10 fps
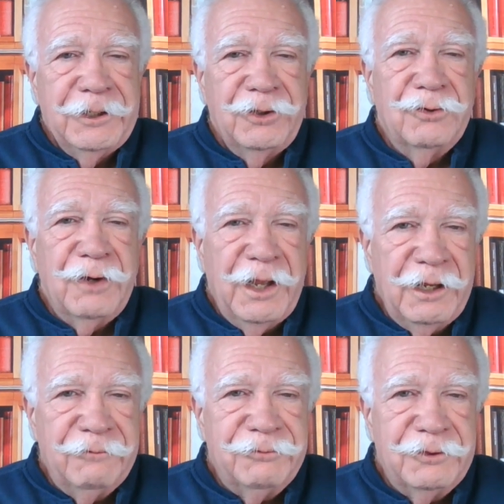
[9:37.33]
You
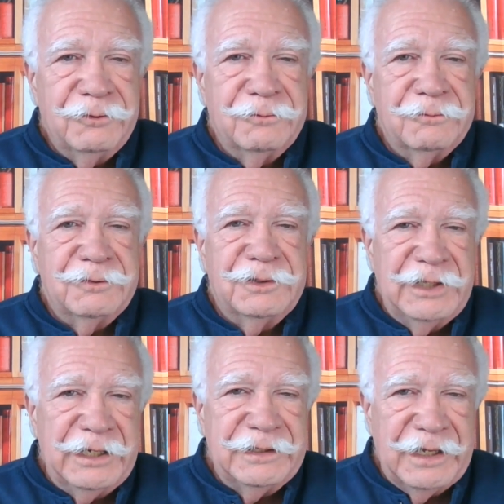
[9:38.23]
have to
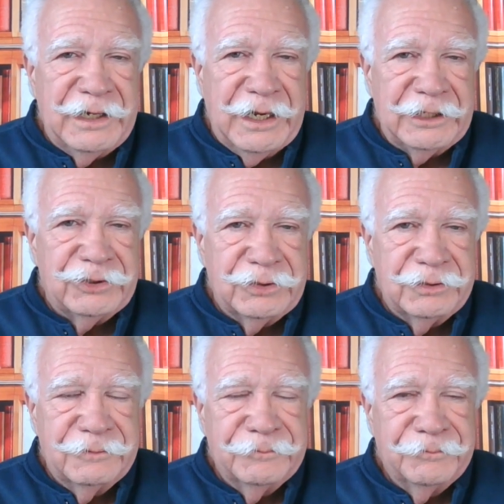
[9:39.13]
take that
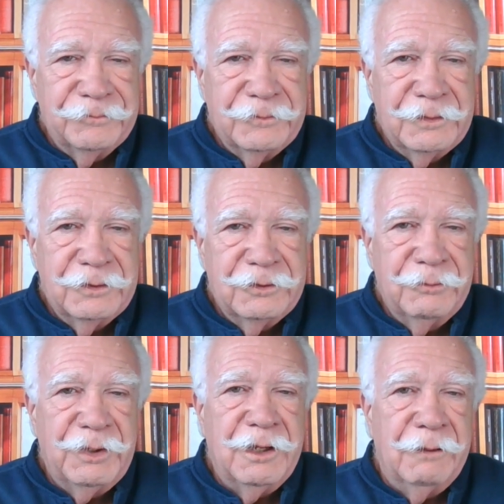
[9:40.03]
action to
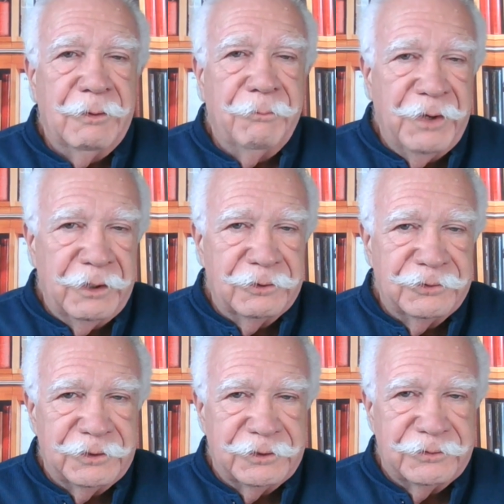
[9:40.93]
become a better
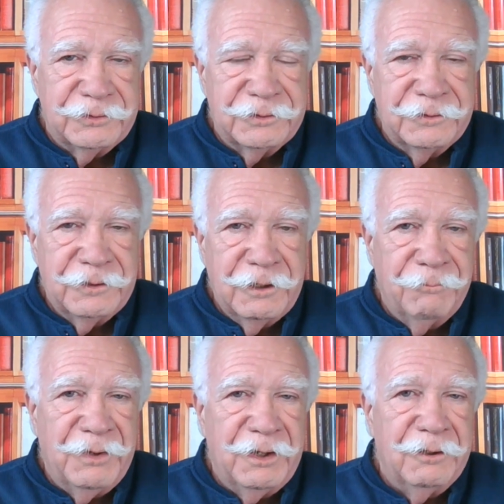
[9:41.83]
citizen, a
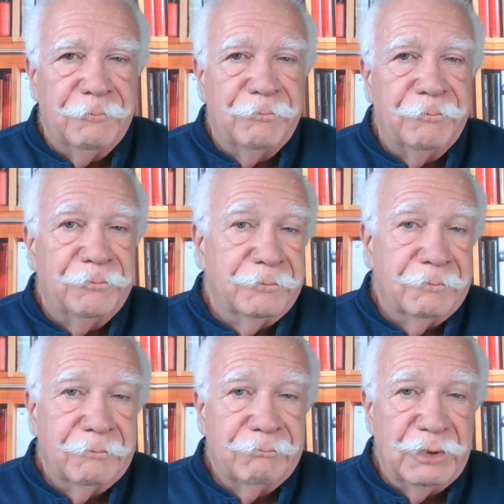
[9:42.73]
better
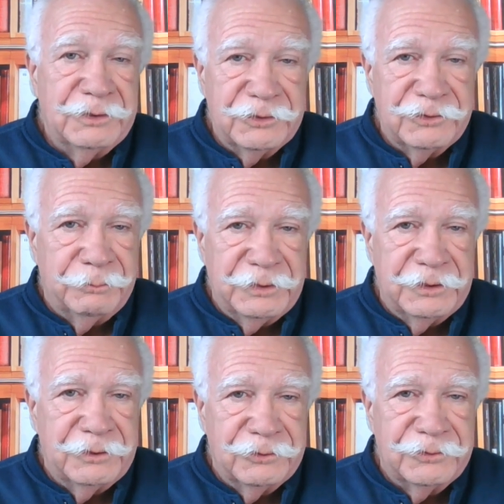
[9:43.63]
participant
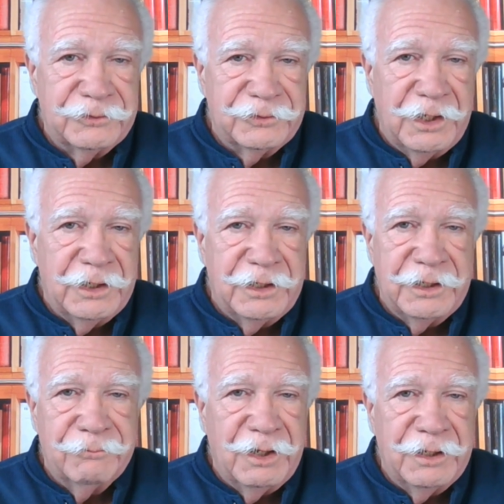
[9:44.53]
in your society,
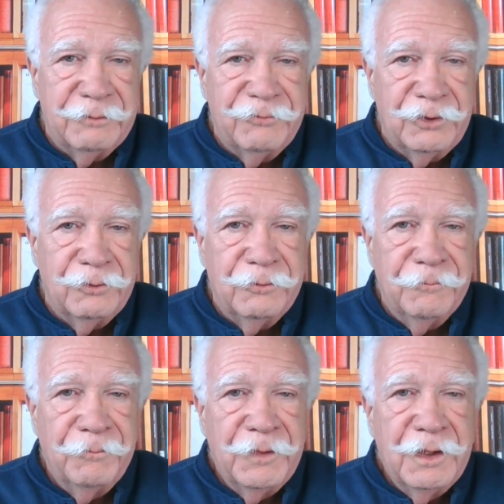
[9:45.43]
in my view,
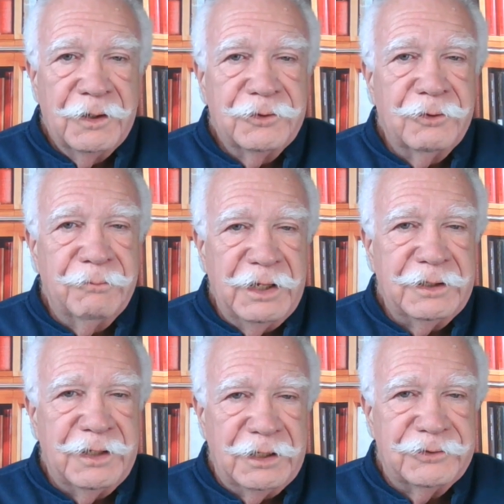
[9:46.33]
to
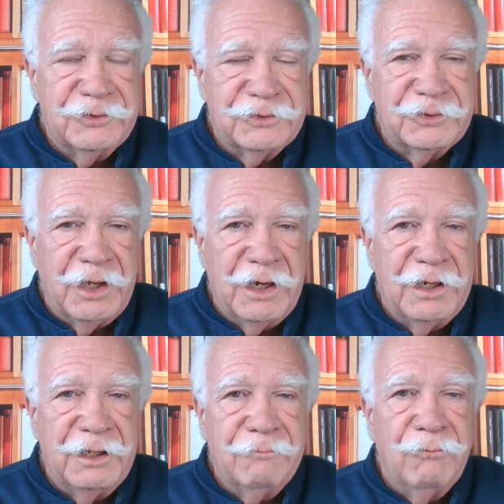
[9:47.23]
make that
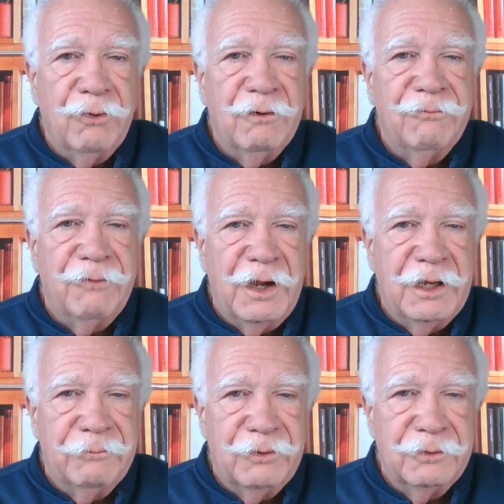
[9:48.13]
society more
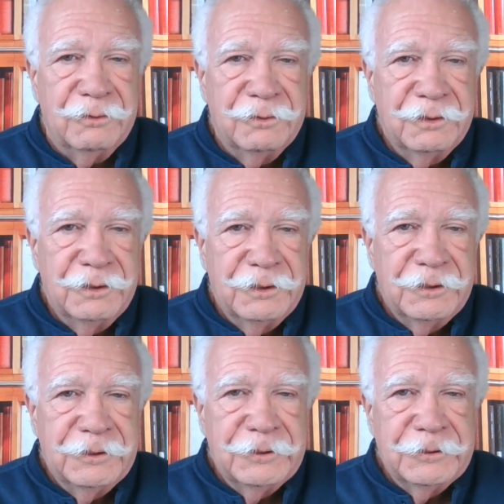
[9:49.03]
viable,
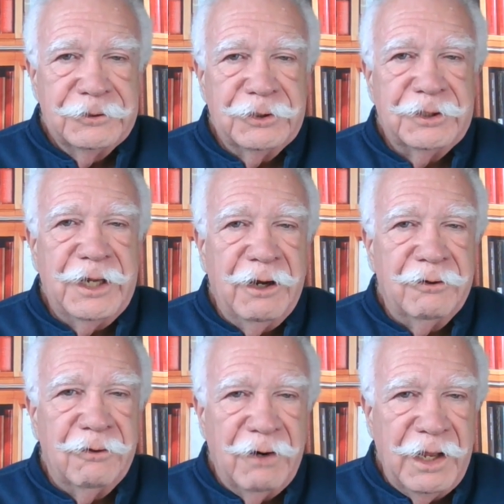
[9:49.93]
to
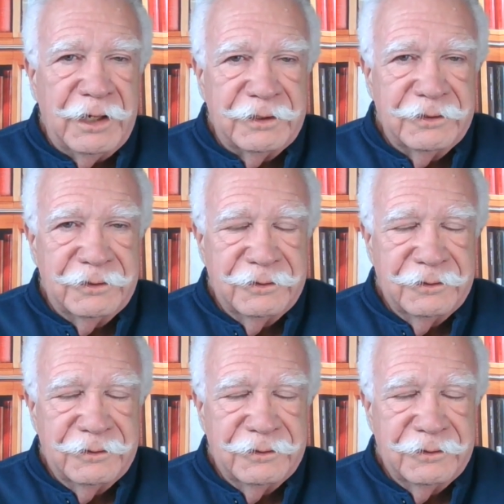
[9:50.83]
counteract